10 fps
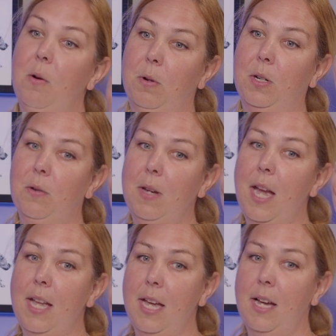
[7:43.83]
we're
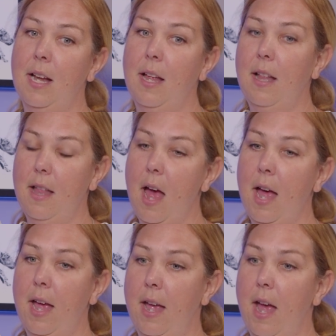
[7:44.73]
creating
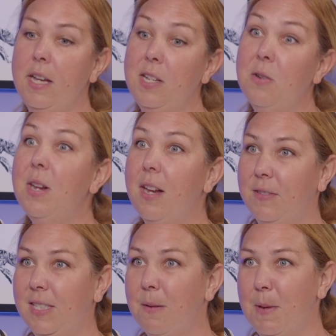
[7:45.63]
a, a unit of
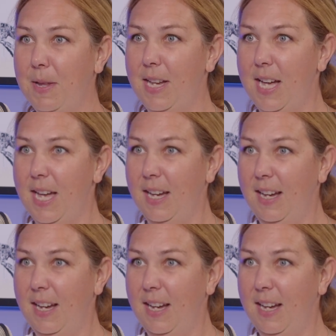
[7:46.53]
stability